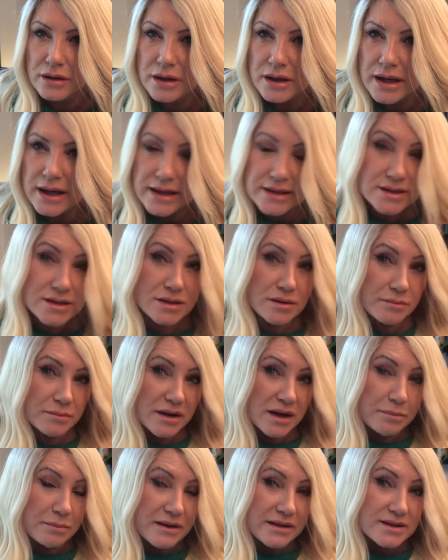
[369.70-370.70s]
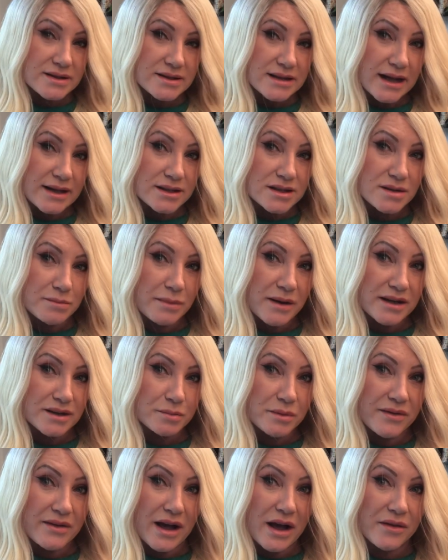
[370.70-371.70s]
Has somebody been sent to bed
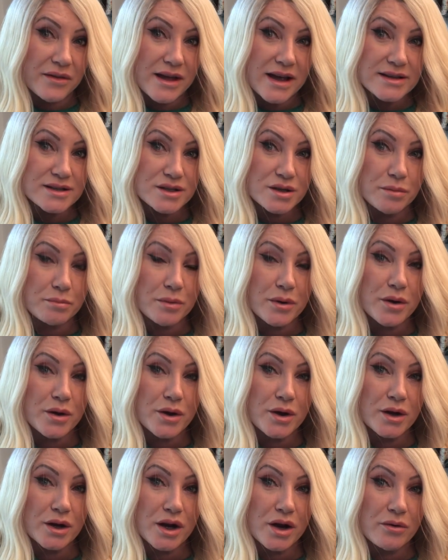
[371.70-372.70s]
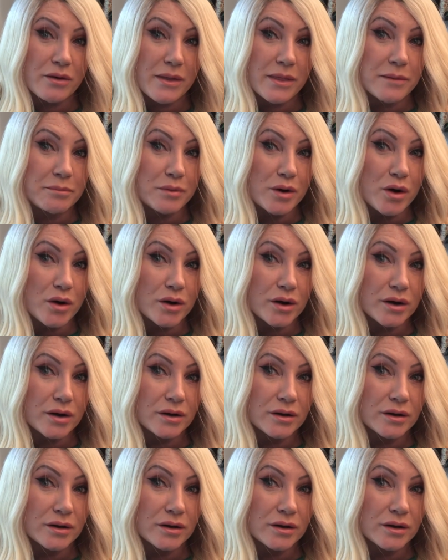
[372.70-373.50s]
without their supper earlier in the book?